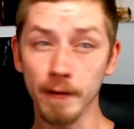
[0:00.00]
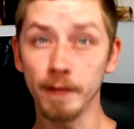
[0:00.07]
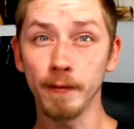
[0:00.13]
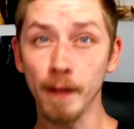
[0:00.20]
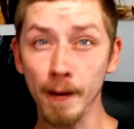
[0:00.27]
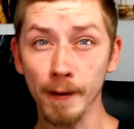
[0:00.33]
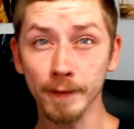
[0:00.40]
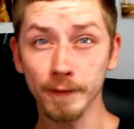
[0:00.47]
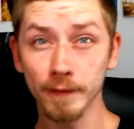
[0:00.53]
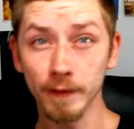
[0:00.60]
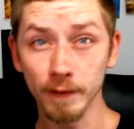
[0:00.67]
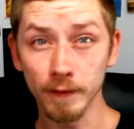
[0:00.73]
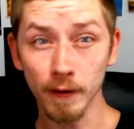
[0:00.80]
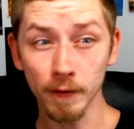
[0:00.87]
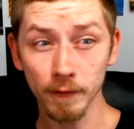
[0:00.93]
lacks the
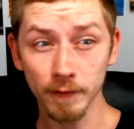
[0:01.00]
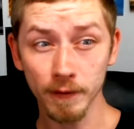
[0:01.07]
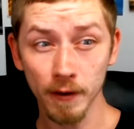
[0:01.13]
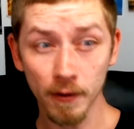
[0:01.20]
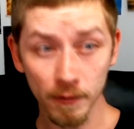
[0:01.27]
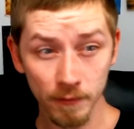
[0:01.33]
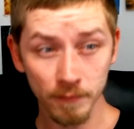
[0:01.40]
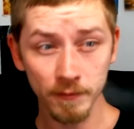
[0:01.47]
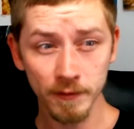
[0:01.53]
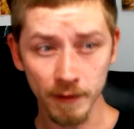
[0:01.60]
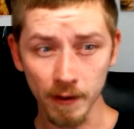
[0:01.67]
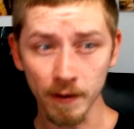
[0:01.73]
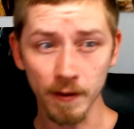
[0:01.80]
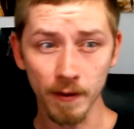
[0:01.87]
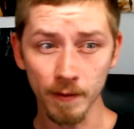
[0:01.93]
dark tones,
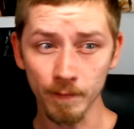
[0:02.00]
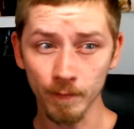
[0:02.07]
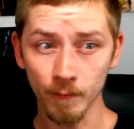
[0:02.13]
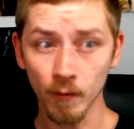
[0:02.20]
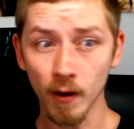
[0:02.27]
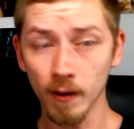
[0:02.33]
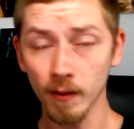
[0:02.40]
and while